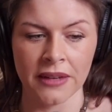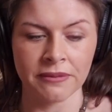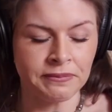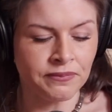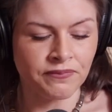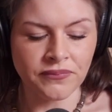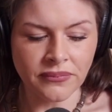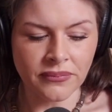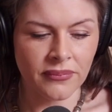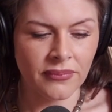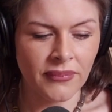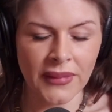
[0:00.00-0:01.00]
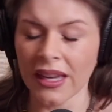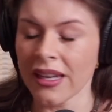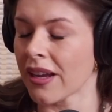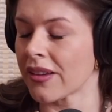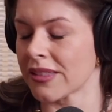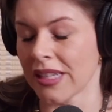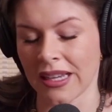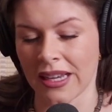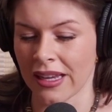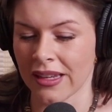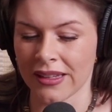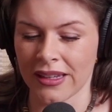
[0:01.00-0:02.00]
And I was like,
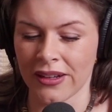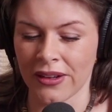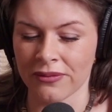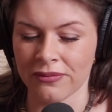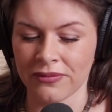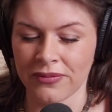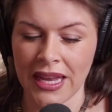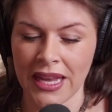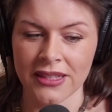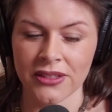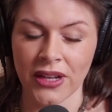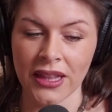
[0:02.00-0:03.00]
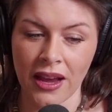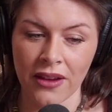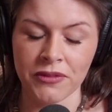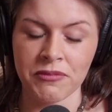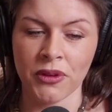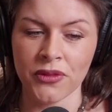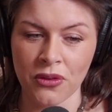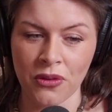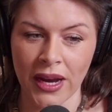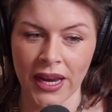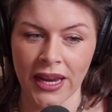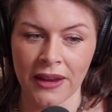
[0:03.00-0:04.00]
so I left, moved to
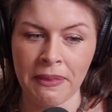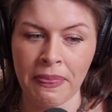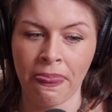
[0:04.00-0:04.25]
Hawaii.